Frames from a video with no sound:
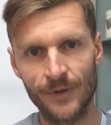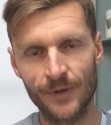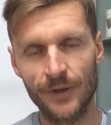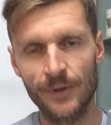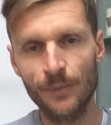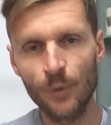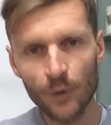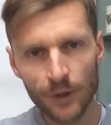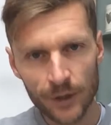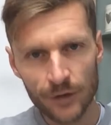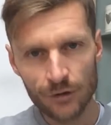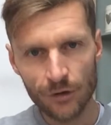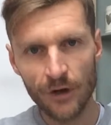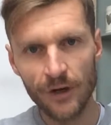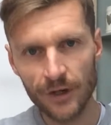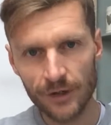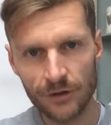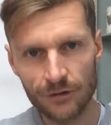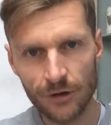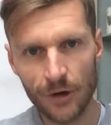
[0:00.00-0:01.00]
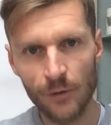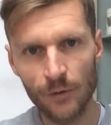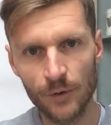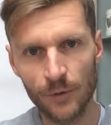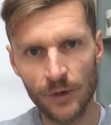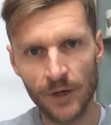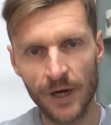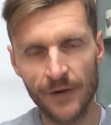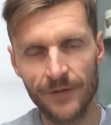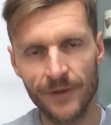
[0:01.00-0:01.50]
The more you try and control
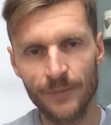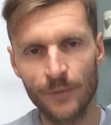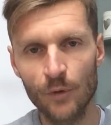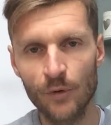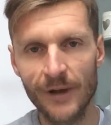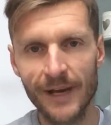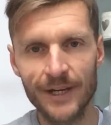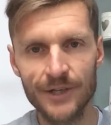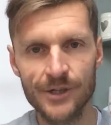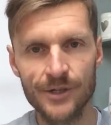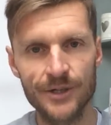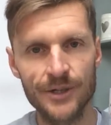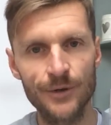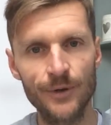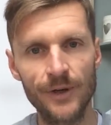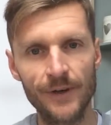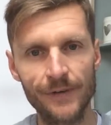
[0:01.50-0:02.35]
your life, the more anxious you're